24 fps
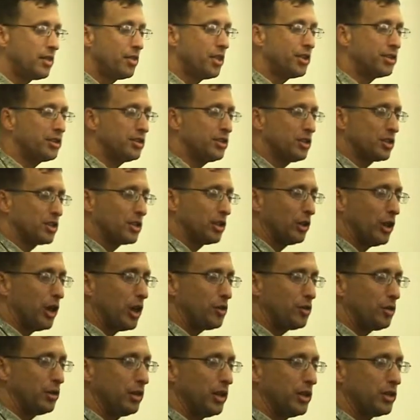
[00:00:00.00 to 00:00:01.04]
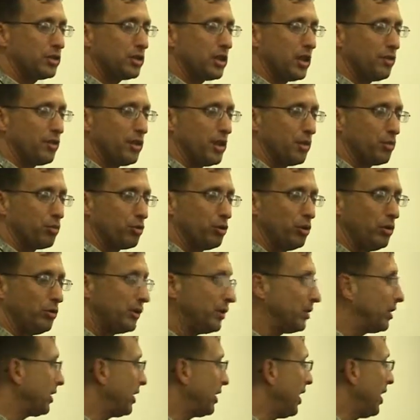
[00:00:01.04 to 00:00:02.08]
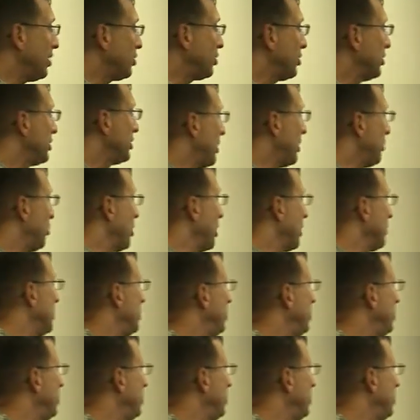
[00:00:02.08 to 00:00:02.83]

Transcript: This is just a laundry list of the approved indications. I break